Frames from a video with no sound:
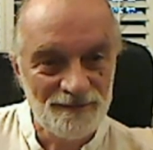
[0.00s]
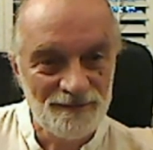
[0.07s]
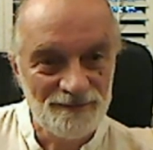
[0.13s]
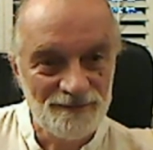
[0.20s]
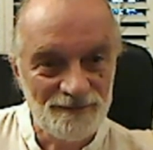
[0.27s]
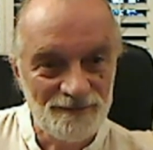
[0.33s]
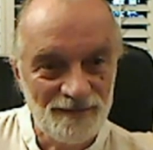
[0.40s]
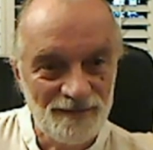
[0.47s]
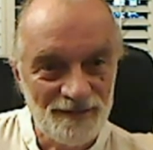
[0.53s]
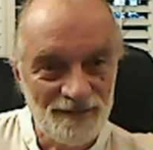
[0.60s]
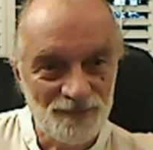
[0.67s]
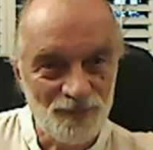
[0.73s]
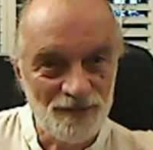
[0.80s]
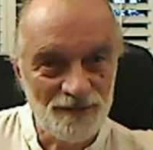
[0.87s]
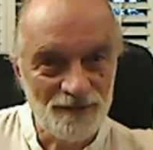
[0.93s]
I had
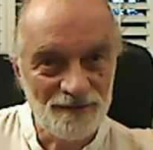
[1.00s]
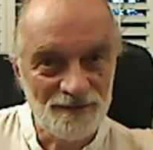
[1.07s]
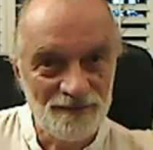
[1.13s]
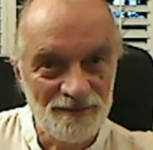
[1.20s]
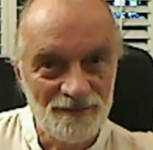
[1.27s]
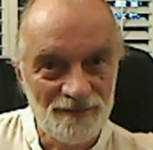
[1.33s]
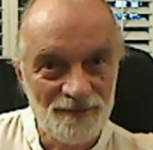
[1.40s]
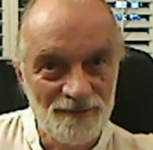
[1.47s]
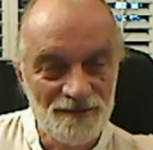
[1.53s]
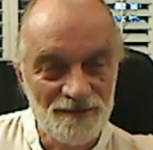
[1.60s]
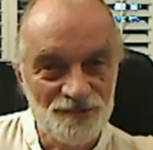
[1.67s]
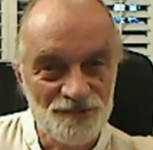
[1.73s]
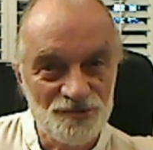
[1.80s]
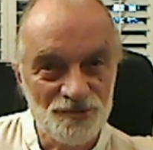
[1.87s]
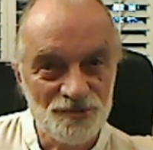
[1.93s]
one
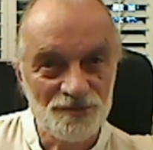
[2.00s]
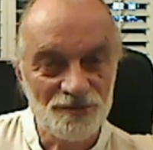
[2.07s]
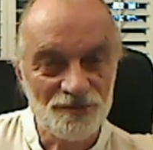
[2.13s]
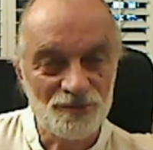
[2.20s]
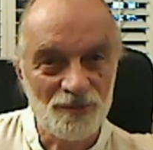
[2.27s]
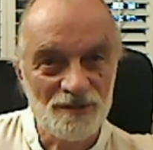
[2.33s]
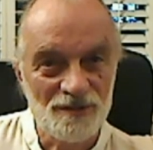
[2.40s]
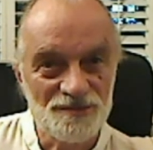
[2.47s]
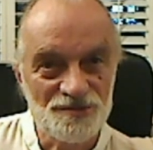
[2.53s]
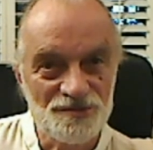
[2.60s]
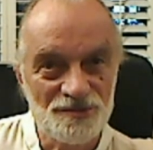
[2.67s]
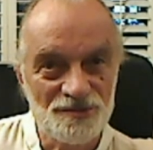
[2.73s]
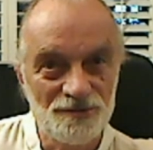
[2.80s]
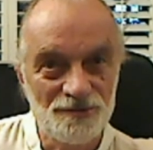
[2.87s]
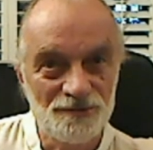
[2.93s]
student once
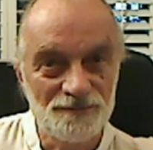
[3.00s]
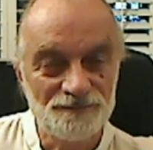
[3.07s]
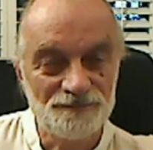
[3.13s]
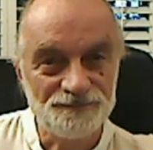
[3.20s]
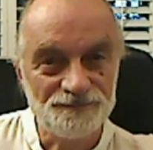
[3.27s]
who,